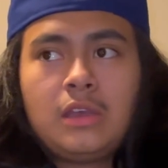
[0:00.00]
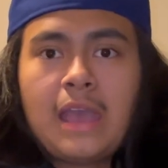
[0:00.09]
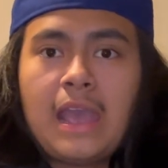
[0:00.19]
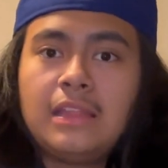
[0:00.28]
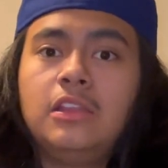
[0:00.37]

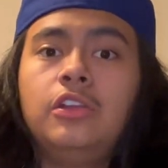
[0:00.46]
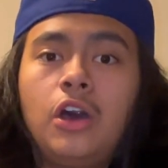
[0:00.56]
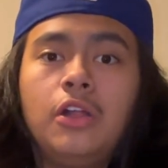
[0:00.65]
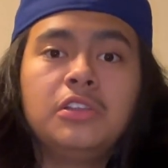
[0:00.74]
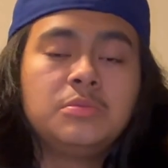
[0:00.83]
had the
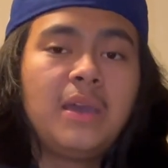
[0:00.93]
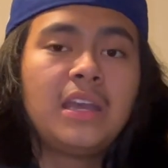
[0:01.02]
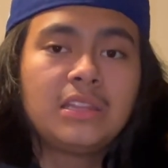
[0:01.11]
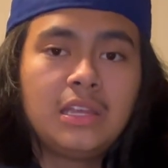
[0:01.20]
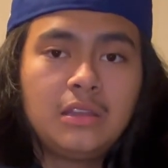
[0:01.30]
knowledge
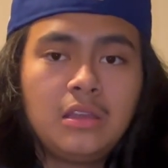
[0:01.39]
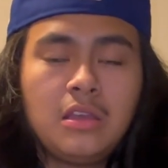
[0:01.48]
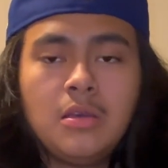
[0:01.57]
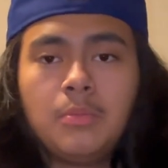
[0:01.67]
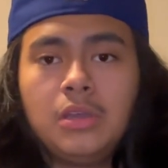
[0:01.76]
back then.
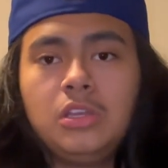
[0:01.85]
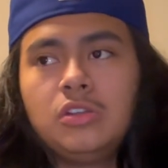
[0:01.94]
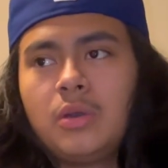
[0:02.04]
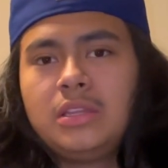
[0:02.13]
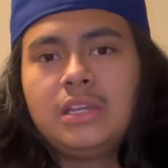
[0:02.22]
But
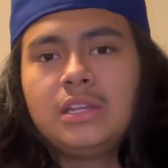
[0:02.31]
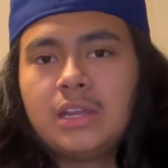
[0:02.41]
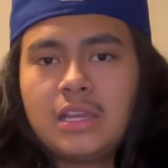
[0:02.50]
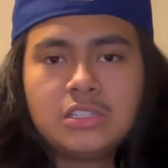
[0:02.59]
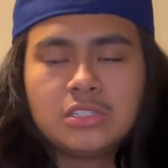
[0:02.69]
I didn't.
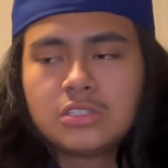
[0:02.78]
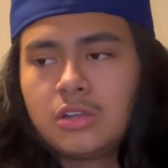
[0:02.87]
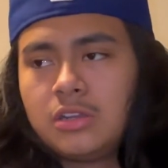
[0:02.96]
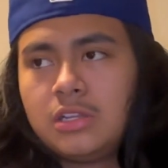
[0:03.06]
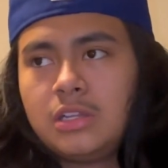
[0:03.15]
I just
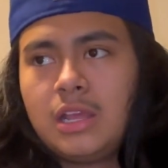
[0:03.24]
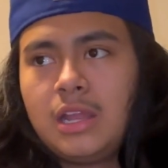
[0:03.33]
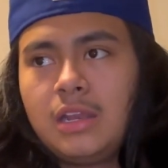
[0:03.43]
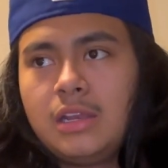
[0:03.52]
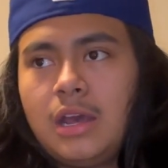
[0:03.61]
started,
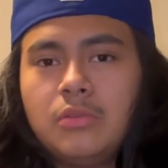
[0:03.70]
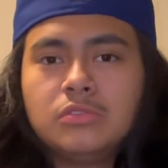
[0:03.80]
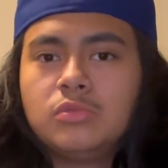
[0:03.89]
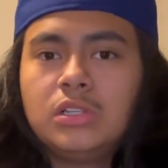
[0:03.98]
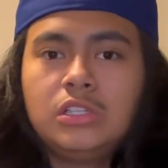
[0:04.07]
and I
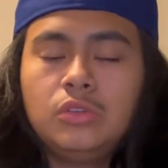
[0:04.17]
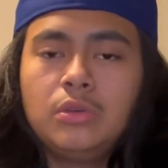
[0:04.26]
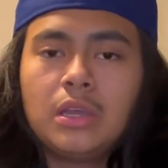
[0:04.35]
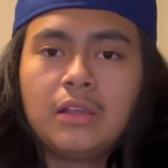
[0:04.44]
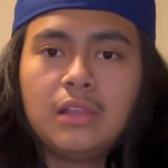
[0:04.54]
was really
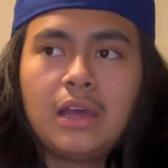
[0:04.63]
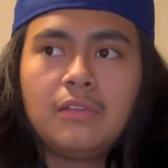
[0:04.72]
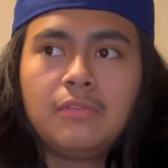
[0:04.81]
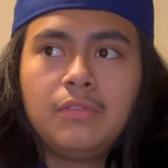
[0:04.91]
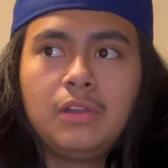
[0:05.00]
doing a lot
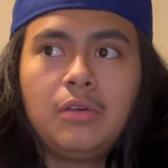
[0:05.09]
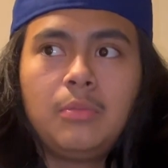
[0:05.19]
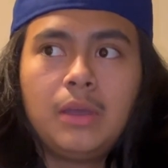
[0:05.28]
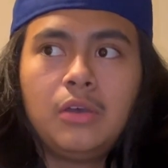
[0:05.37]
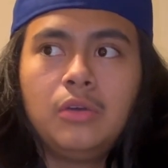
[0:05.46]
of it on
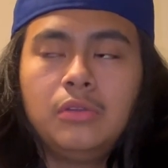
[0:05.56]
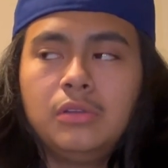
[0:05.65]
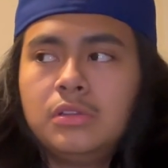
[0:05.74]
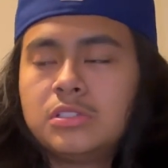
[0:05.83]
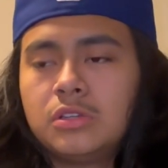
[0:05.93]
my own.
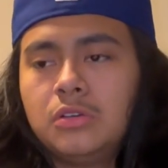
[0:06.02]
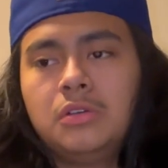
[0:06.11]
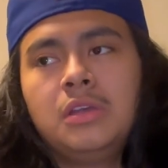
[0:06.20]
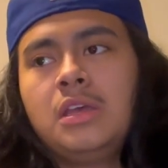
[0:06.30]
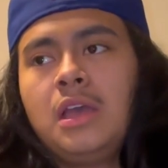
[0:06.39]
So
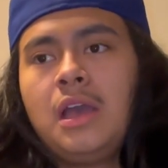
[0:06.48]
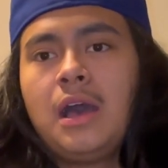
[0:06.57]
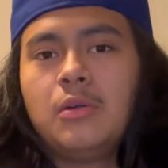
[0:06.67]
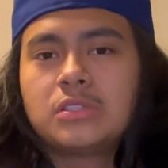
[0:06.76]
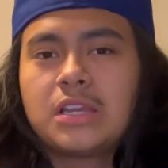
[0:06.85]

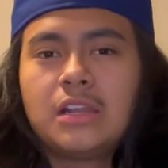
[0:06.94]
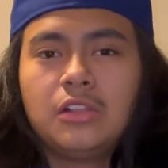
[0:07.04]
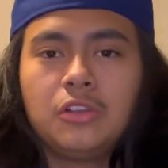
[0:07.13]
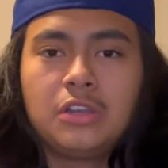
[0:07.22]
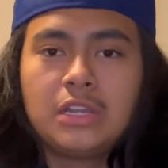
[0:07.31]
I was kind of
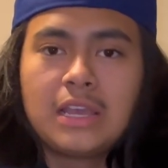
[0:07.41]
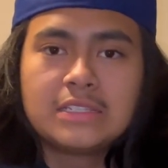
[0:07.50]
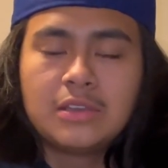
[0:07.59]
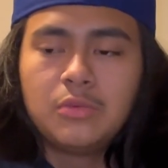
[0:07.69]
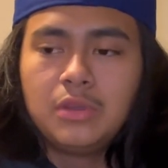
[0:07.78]
learning
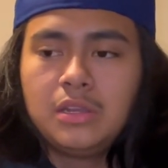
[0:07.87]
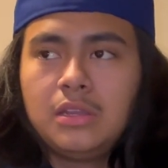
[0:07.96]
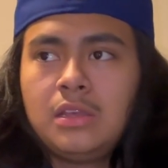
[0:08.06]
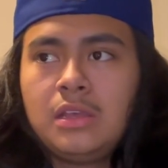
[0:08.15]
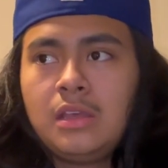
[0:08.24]
as I went.
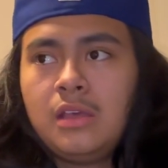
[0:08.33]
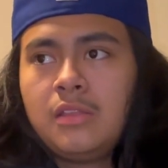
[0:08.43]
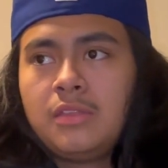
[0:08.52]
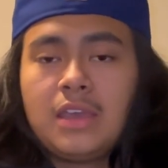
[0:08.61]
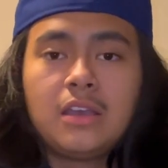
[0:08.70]

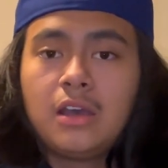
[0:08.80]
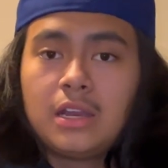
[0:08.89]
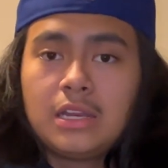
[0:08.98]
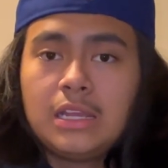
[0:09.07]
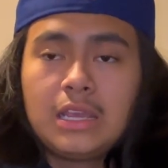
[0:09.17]
Thank God
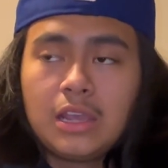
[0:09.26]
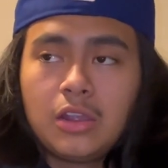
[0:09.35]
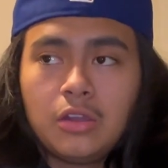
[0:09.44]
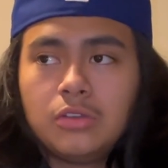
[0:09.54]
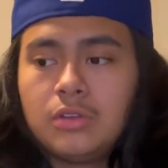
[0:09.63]
I didn't get
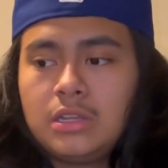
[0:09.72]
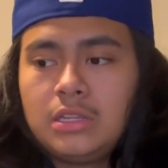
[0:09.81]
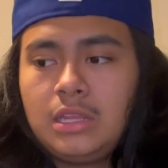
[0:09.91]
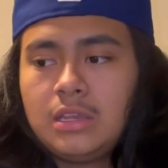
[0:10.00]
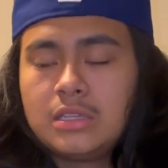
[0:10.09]
hurt or
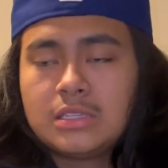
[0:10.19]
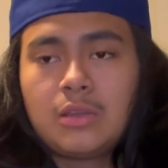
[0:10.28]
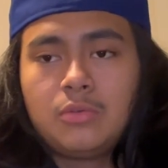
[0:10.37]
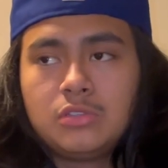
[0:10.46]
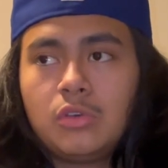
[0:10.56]
anything, because I
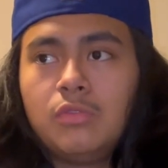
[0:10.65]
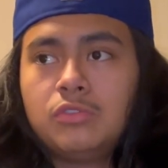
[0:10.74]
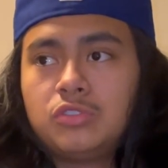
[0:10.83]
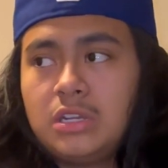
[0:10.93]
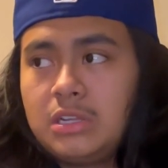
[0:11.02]
was
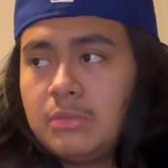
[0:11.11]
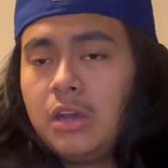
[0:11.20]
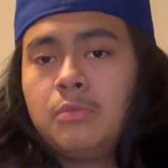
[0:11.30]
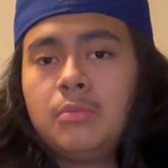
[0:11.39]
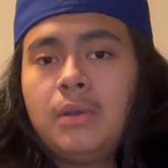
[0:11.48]
overtraining my
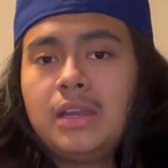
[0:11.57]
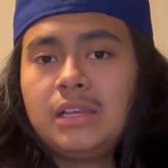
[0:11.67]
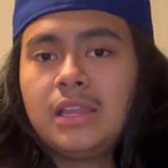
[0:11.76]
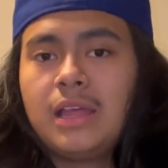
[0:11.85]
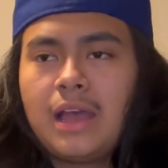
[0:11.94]
upper body
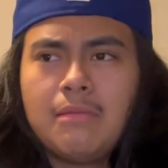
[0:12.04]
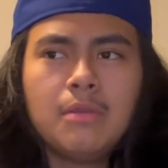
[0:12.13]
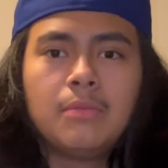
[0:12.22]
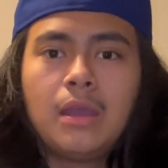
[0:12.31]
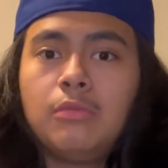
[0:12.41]
a lot. I
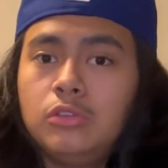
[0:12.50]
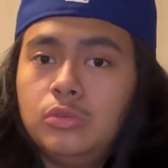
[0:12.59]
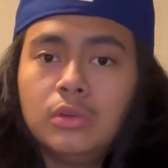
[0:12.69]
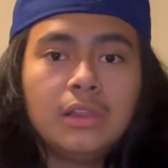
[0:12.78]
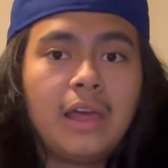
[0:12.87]
remember I would
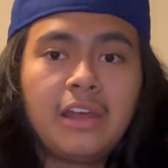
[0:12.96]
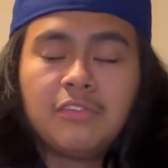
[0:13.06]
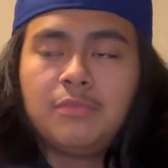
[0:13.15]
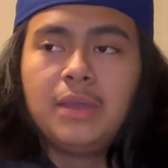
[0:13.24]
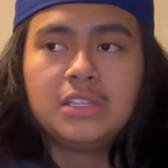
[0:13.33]
do a lot
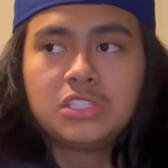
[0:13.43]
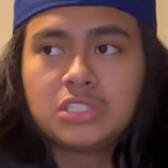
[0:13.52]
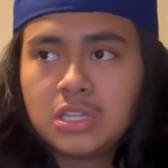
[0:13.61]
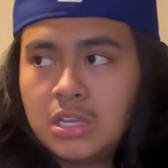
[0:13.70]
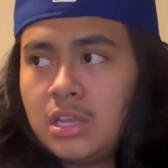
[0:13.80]
of bench,